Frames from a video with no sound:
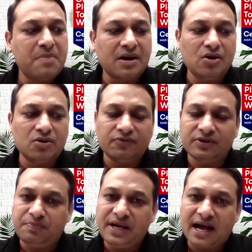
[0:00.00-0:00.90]
But look,
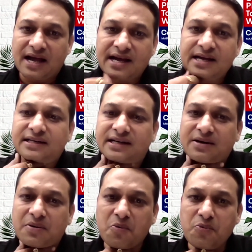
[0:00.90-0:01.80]
with
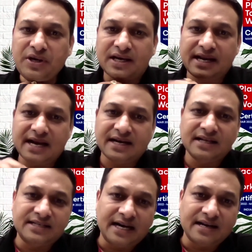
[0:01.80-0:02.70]
BII, we
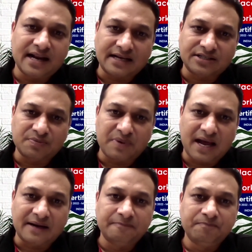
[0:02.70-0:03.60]
created a gender action
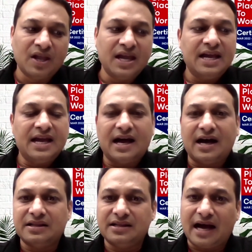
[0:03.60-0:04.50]
plan.
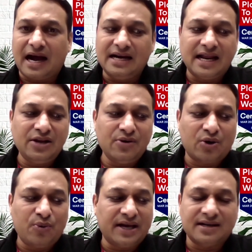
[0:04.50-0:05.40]
I'll tell you
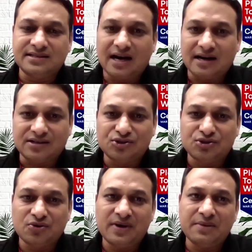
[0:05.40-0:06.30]
a quick result.
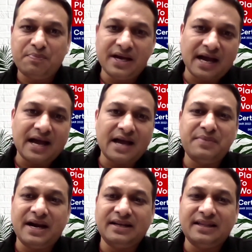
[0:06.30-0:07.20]
So when
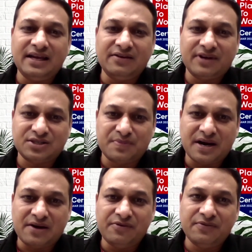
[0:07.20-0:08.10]
BII made the
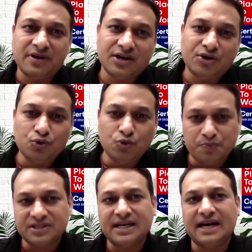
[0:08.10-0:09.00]
investment, we were a
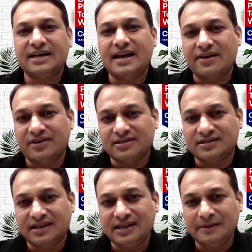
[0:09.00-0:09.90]
2%
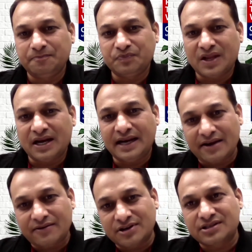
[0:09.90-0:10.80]
diversity.
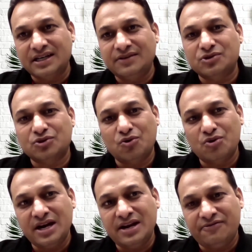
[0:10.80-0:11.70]
Diversity was
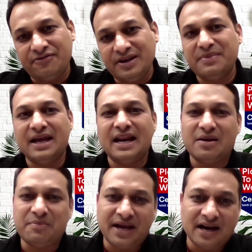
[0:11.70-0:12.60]
only female
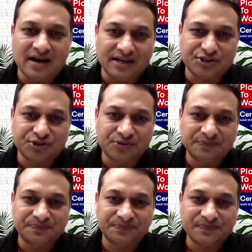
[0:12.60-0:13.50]
and male ratio.